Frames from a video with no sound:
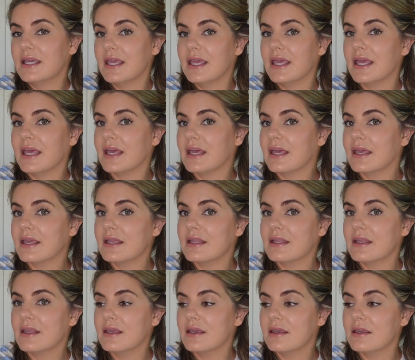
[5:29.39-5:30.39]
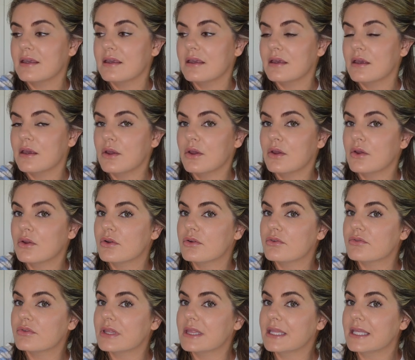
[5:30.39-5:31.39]
and
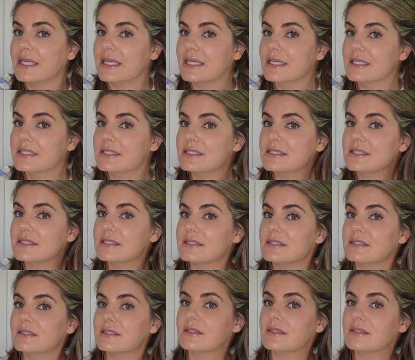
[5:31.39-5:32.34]
release